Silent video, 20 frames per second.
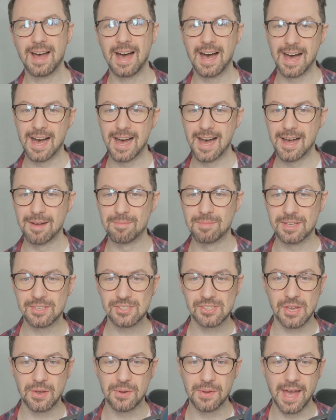Um,
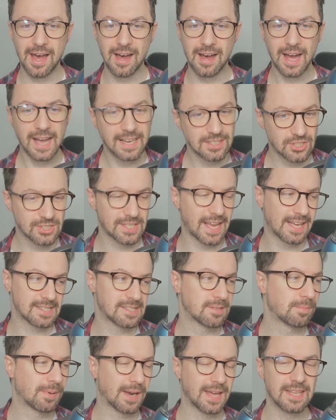so yeah, I just had
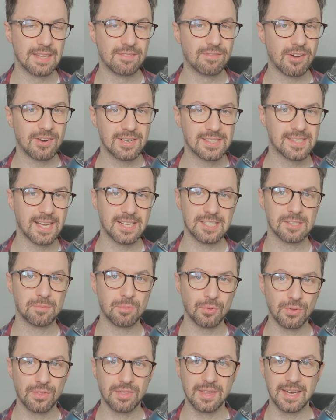to play the very
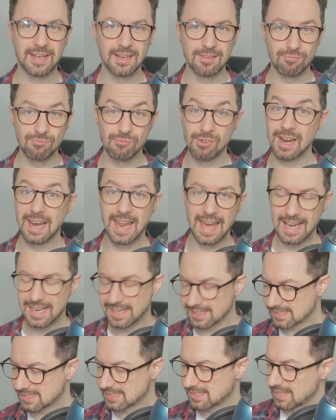sensible thing and
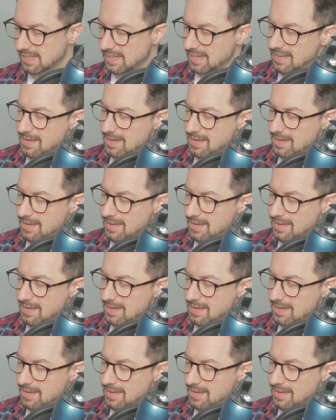relax.